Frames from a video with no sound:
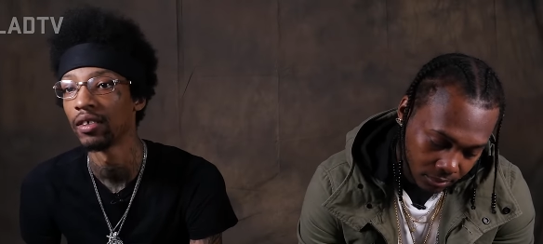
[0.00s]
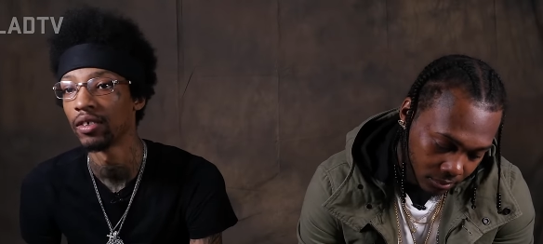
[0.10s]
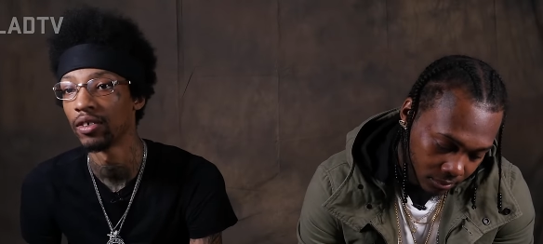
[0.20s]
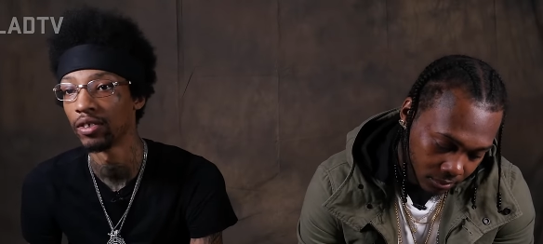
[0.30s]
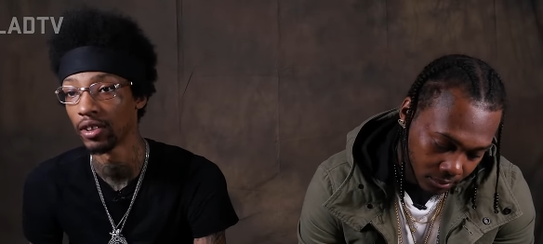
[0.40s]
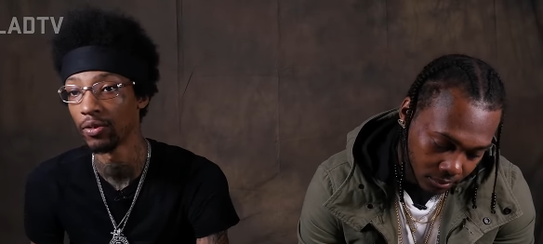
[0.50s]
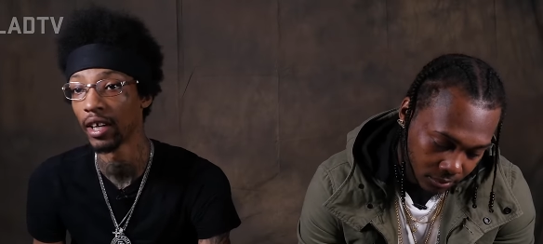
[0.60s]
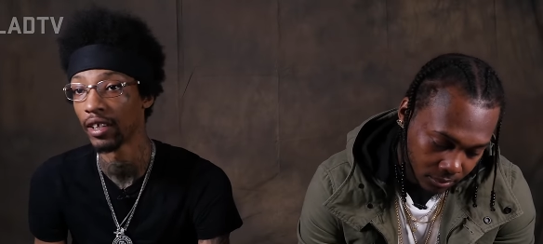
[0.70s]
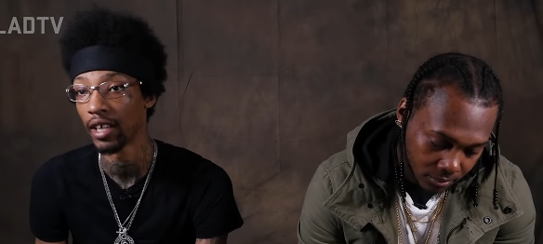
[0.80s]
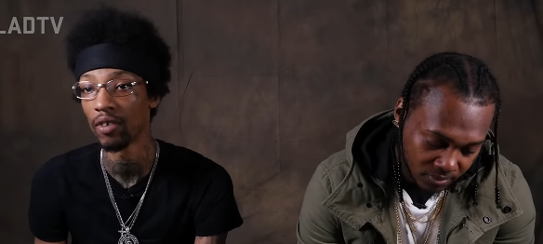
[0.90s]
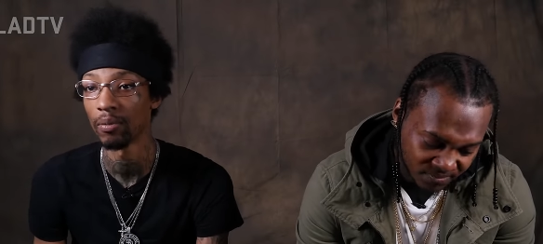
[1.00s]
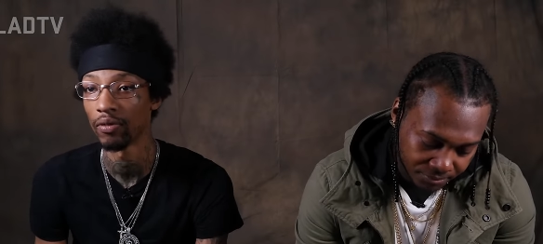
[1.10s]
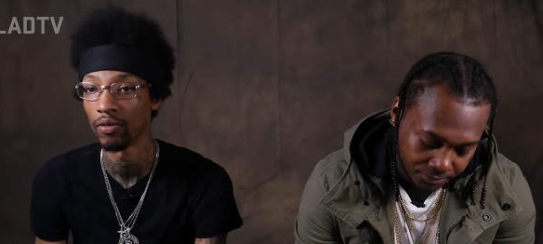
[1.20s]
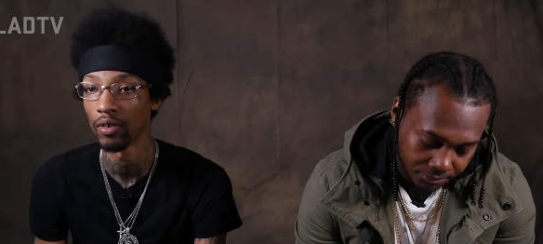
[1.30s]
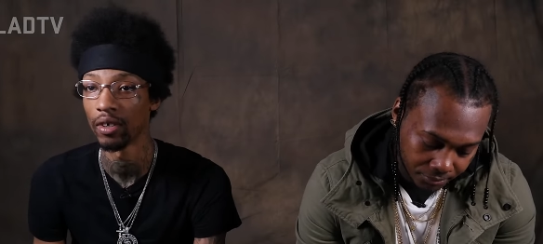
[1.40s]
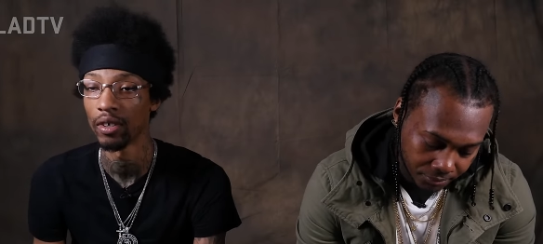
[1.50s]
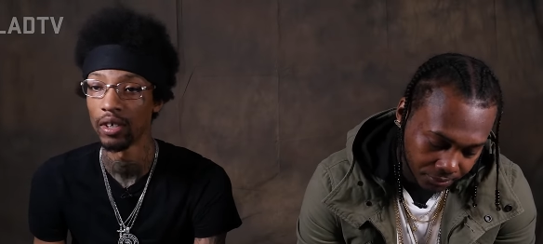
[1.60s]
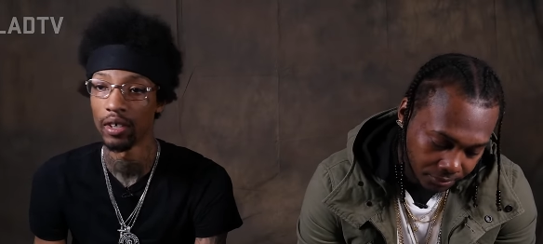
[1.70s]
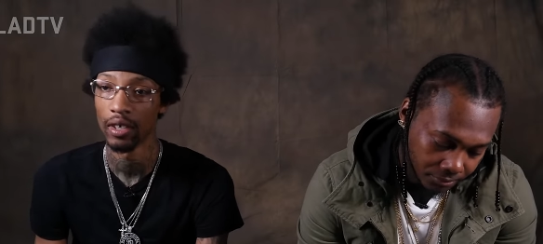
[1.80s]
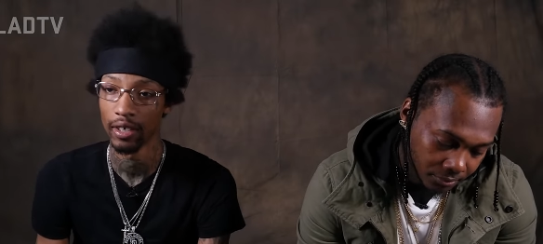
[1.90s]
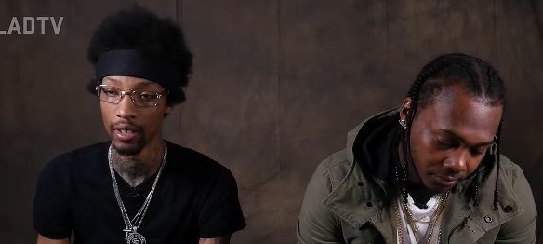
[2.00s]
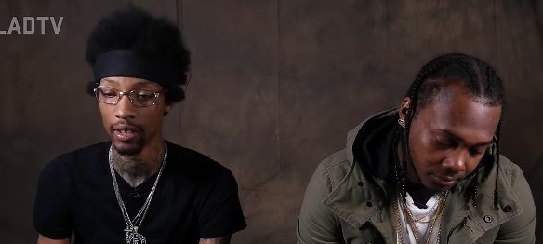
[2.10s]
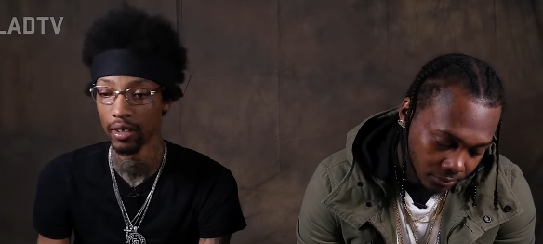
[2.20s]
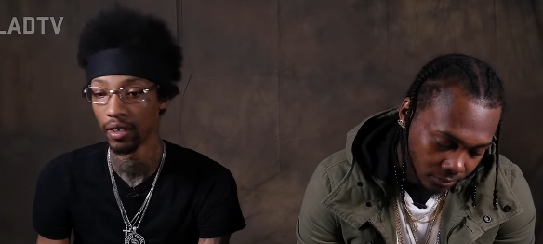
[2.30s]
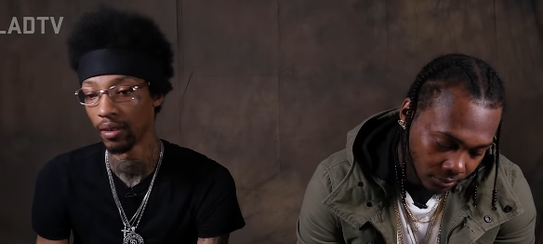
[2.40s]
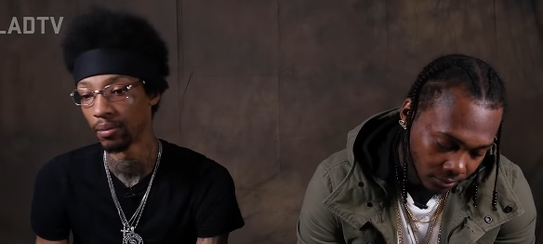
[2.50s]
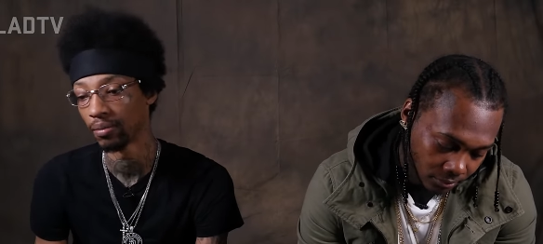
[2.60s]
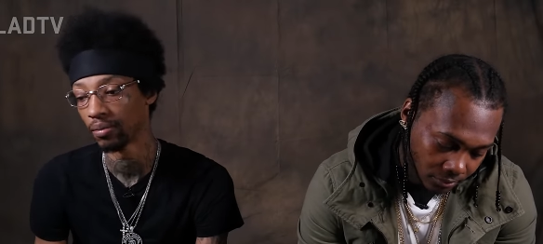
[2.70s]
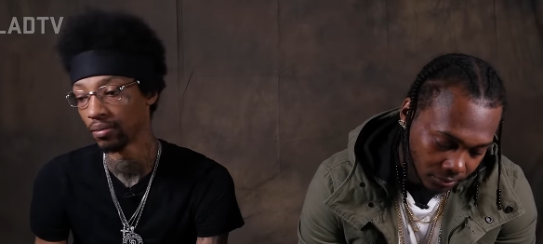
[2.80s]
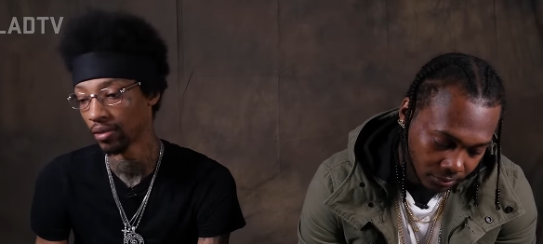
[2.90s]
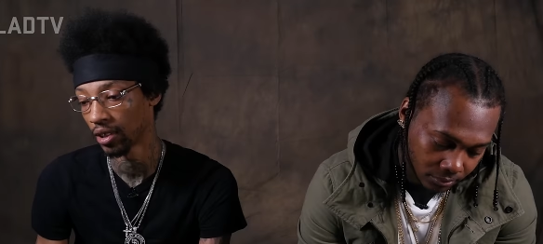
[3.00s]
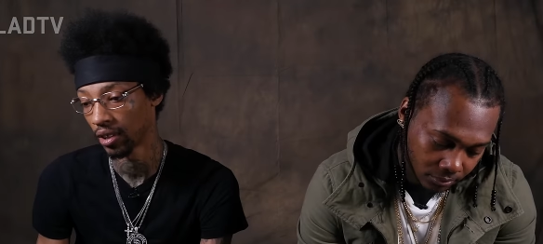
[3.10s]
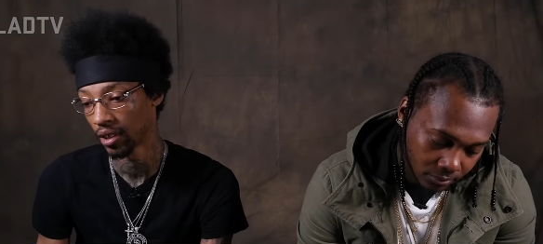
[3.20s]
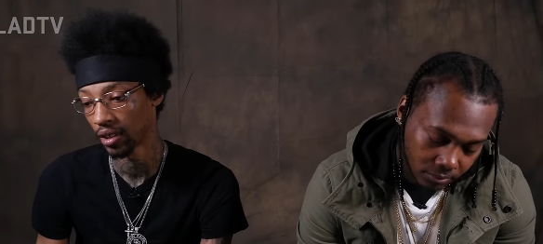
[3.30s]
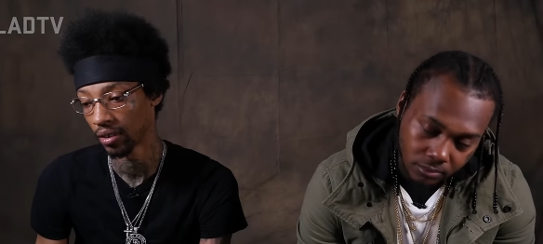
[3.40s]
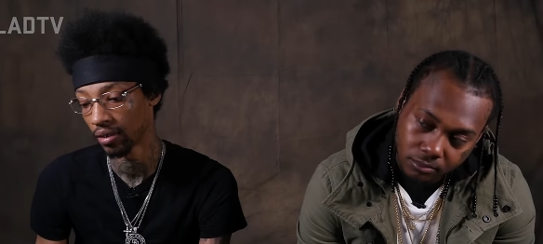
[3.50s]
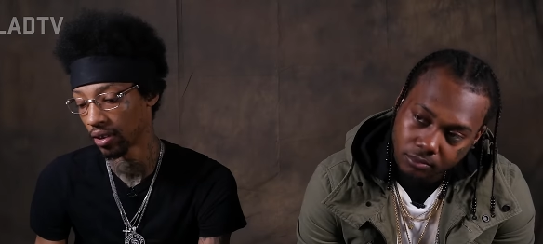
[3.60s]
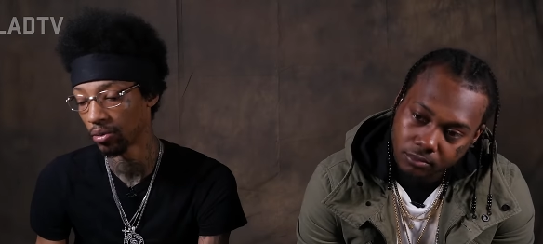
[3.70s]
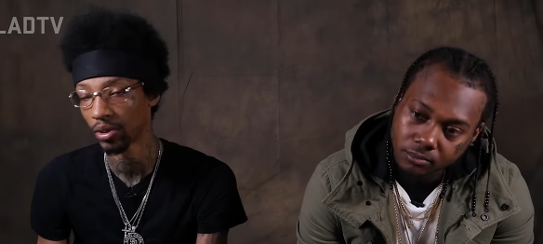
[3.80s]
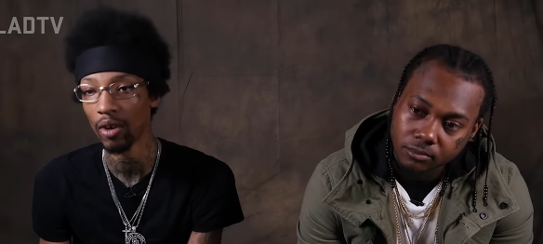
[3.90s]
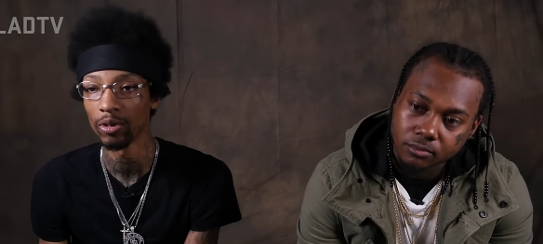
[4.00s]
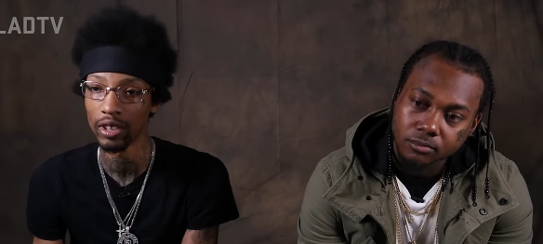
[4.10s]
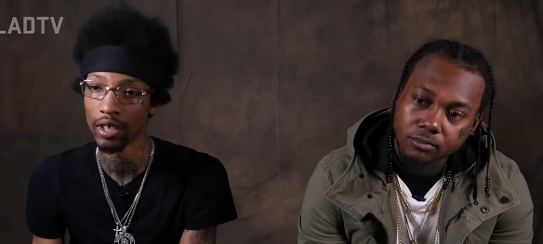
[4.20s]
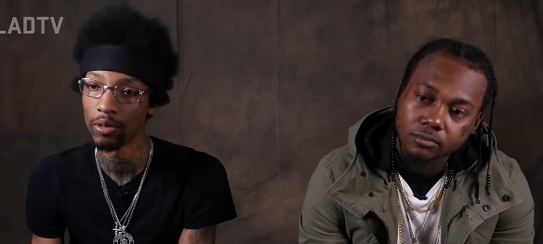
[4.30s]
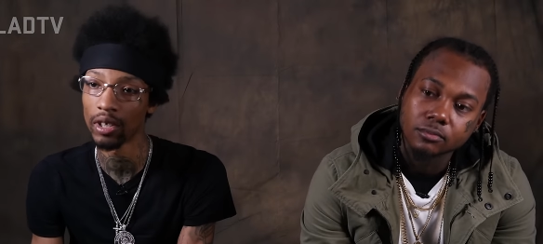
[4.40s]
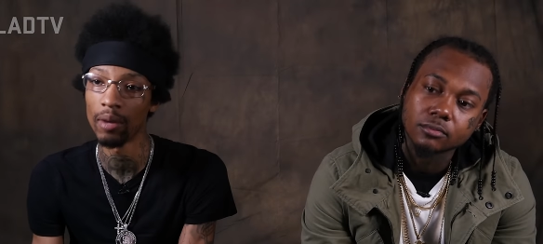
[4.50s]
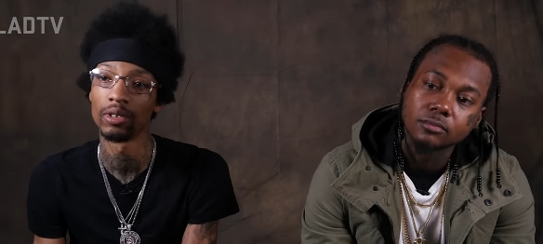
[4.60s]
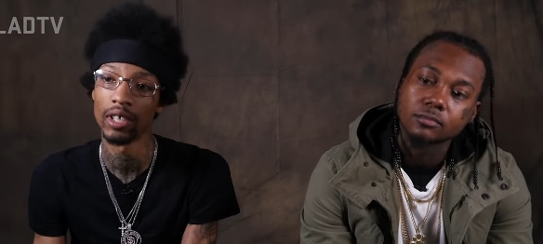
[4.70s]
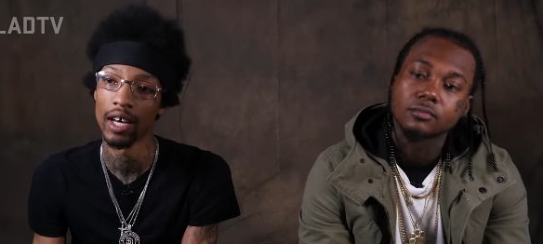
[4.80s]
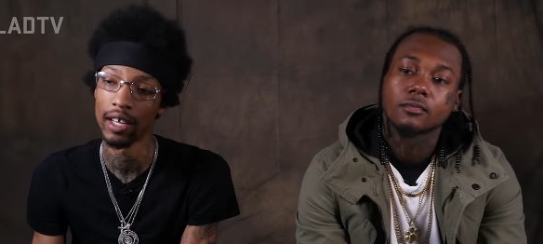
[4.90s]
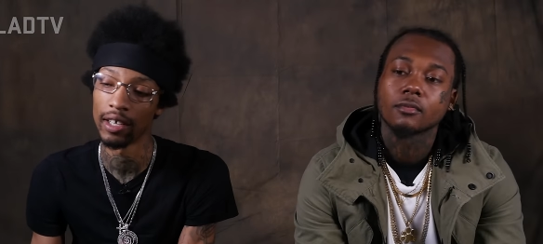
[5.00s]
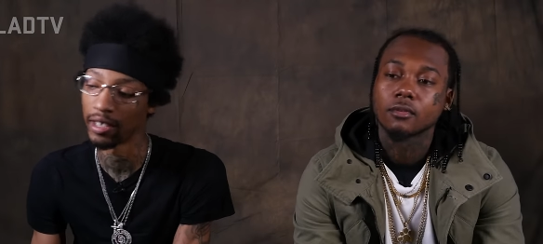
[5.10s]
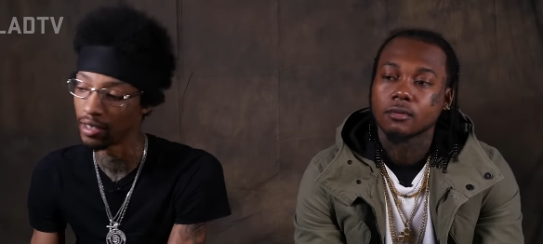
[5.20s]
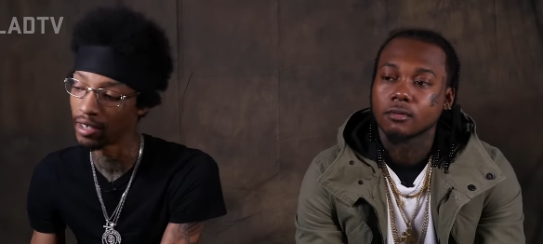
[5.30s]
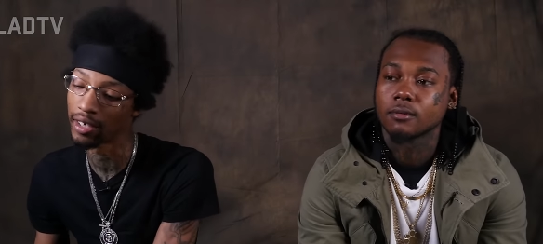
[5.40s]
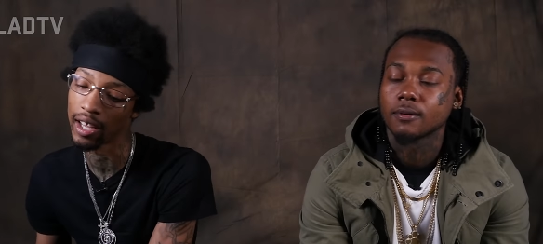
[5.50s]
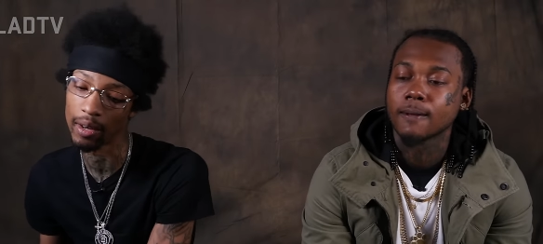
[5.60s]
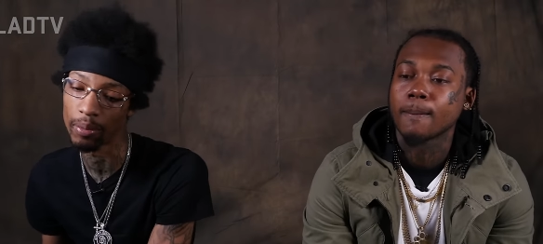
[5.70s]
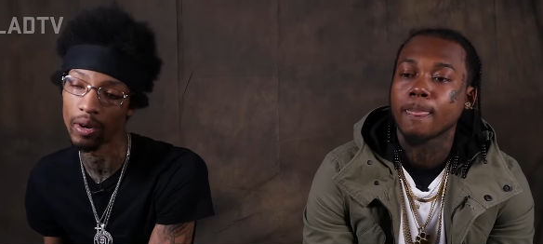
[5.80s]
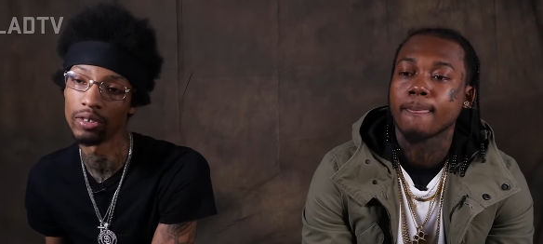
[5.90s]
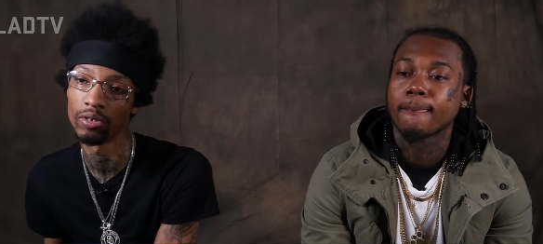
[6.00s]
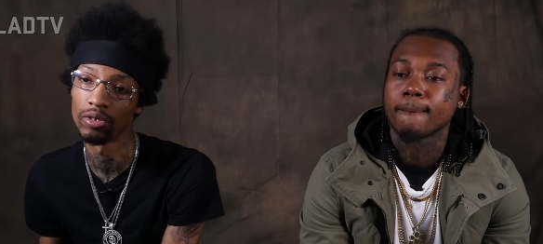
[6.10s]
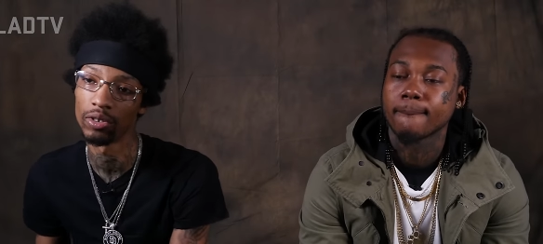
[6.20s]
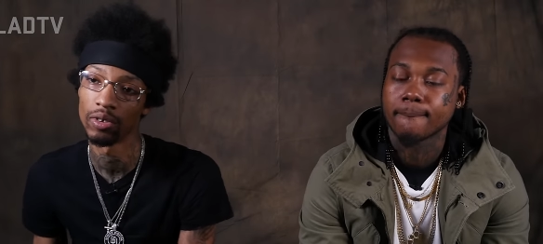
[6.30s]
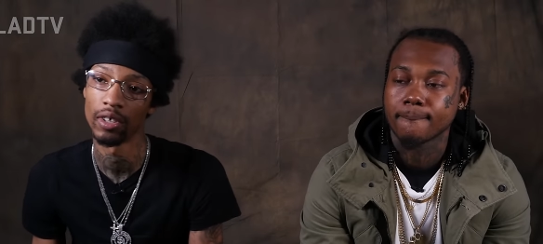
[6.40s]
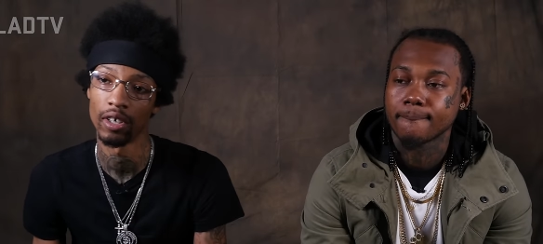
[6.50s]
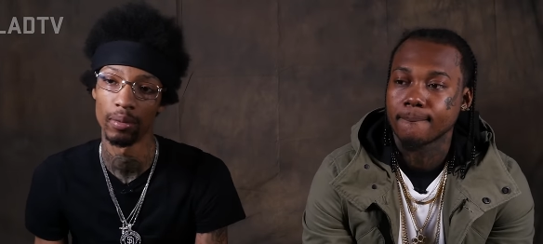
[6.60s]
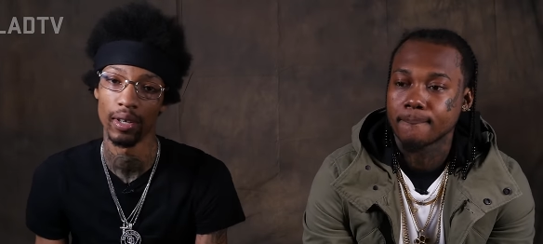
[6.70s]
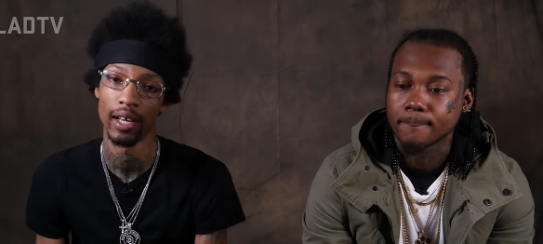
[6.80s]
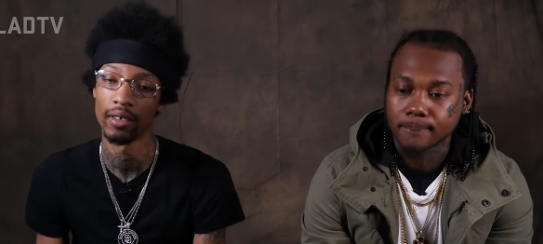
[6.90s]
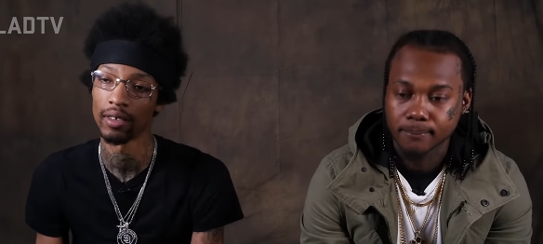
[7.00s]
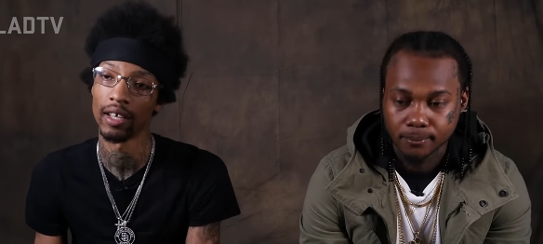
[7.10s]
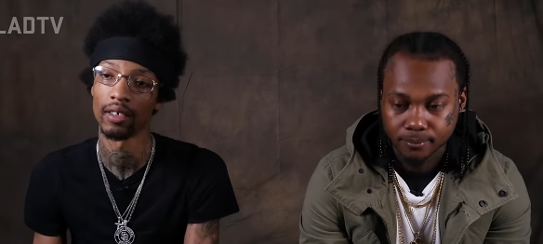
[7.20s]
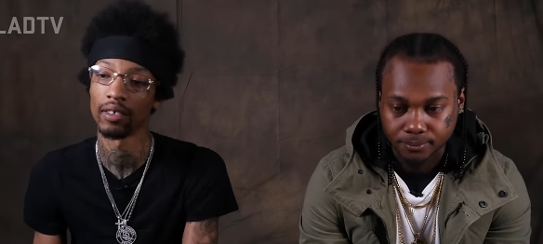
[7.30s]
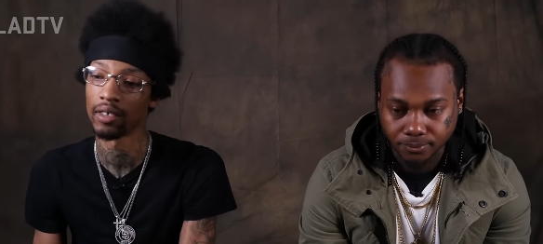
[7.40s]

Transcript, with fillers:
Speaker 1: You know what I'm saying? We had that one before, and then um, and then it was almost it was almost kind of like it needed like a part two to it though. But like like